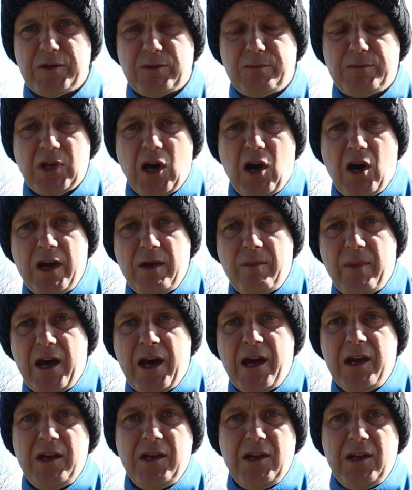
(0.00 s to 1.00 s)
the
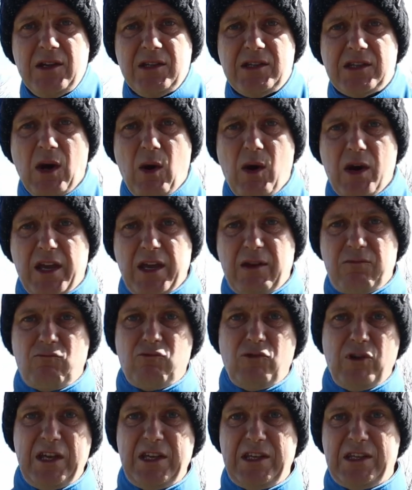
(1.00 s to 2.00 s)
timer so I
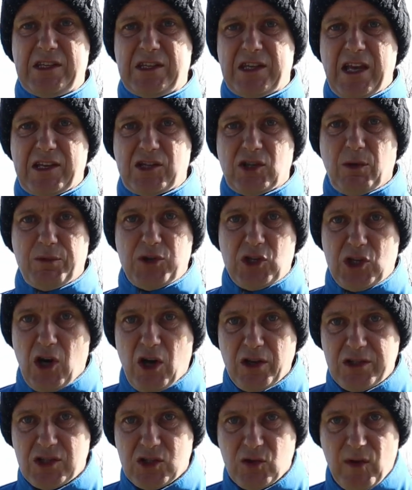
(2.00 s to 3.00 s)
can reset up
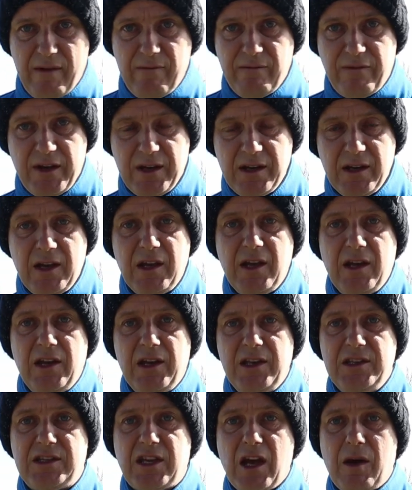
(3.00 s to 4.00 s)
shots or anything.
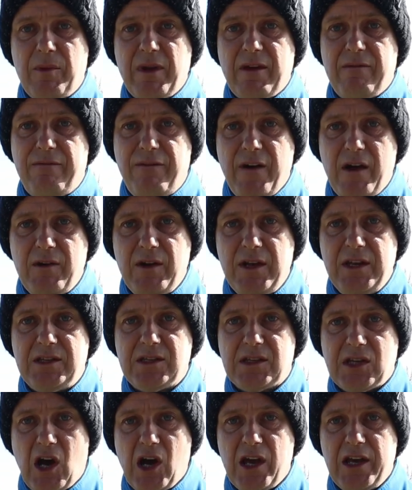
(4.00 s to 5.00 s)
It's going to be a very
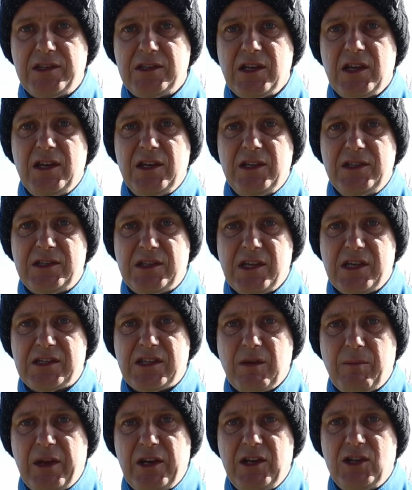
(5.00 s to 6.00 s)
tight
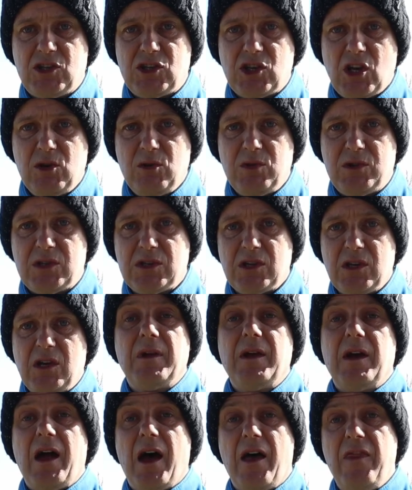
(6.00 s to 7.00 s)
60-minute shoot,
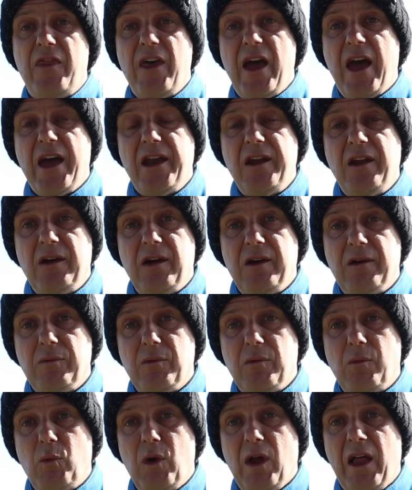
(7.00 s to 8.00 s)
and then
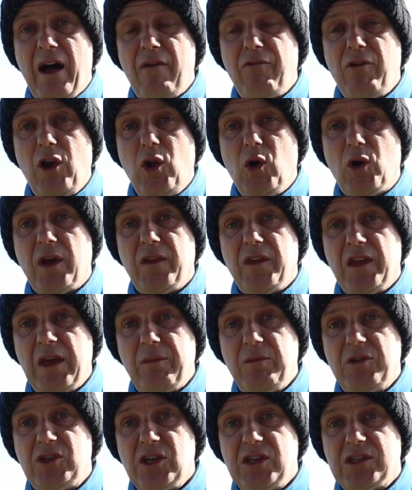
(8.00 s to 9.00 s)
we'll have a look at the
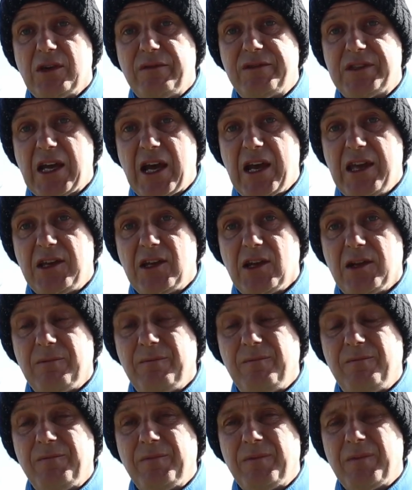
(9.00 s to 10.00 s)
images I've taken.
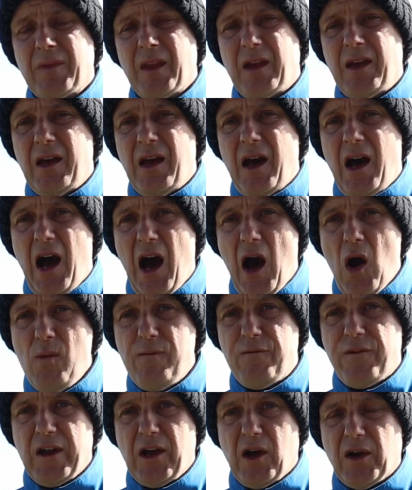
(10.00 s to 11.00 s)

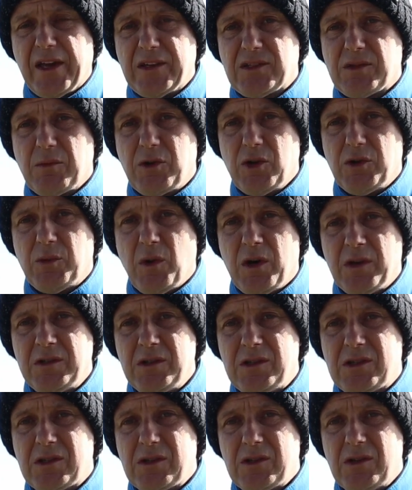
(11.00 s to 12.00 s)
Hopefully I'll get some good
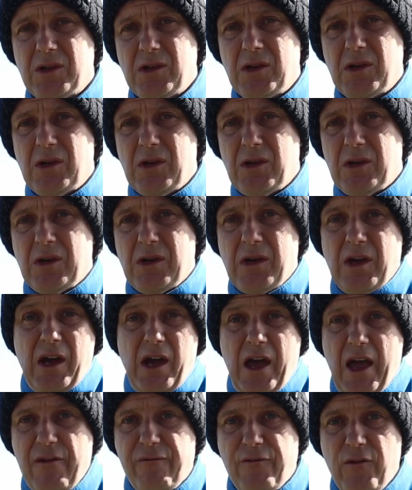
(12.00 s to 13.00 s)
ones.
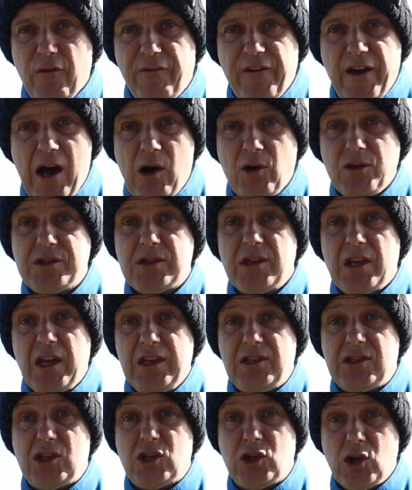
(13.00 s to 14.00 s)
If nothing else,
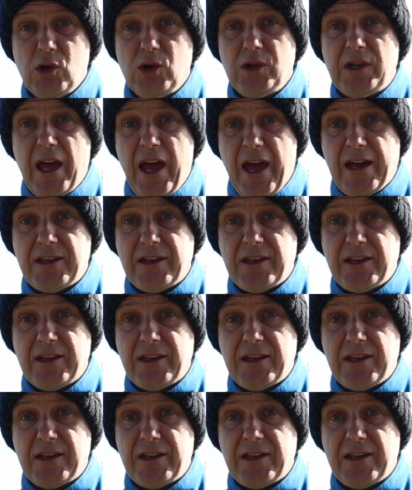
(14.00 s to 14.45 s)
it's good